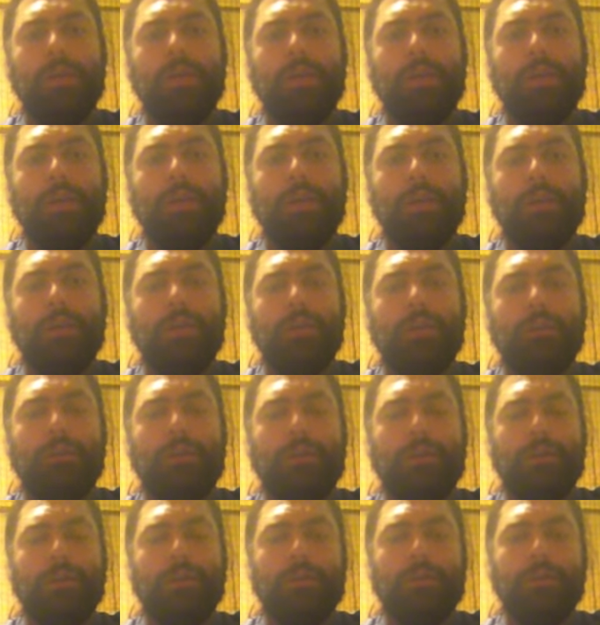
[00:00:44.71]
and
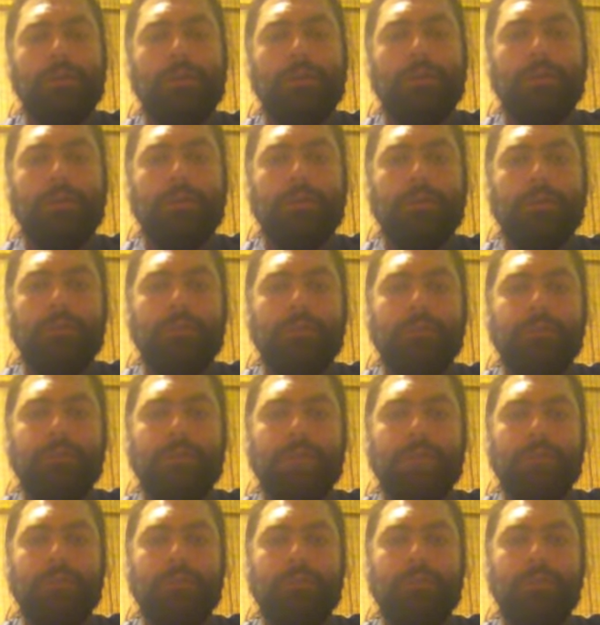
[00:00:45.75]

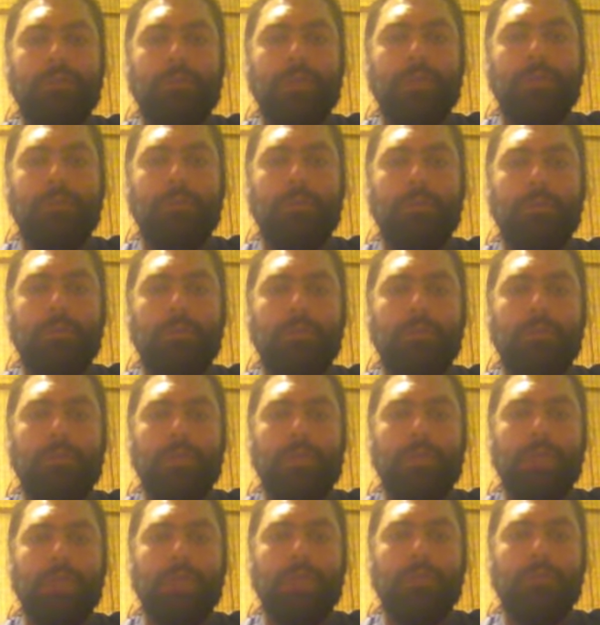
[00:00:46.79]
I feel like people are
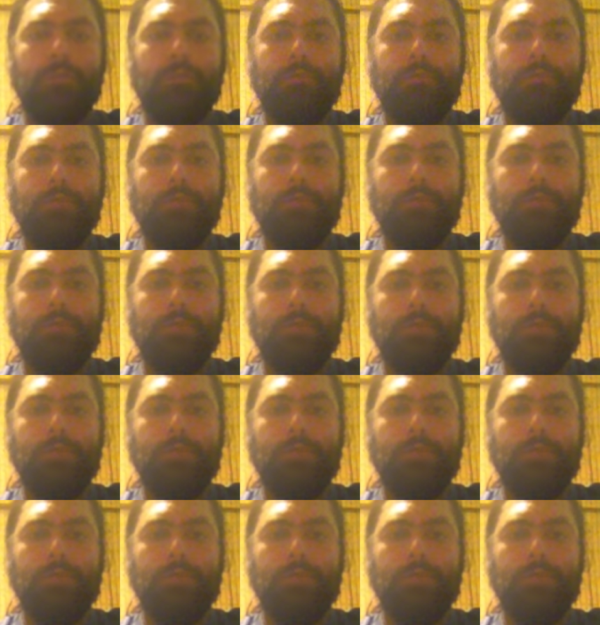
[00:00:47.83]
kind of